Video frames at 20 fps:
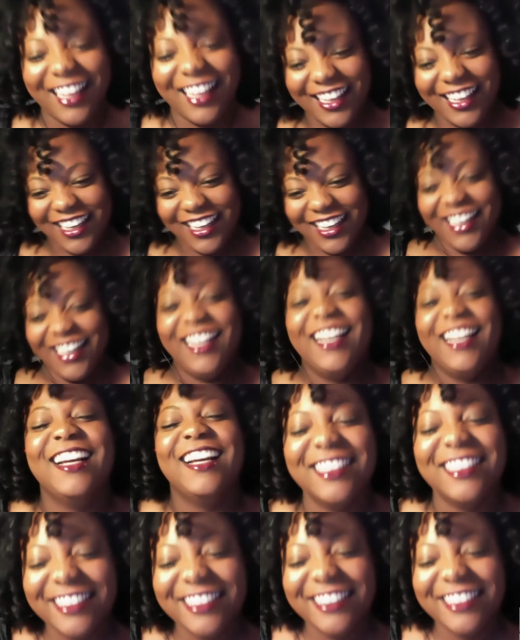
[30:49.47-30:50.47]
like it would
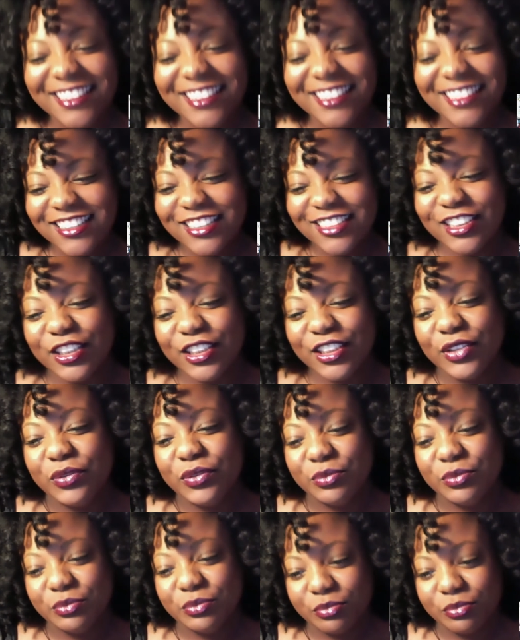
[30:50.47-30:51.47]
really cut into my
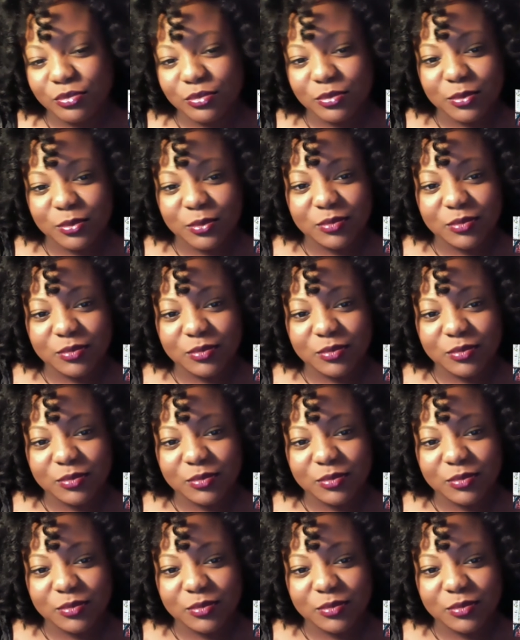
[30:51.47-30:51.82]
Twitter and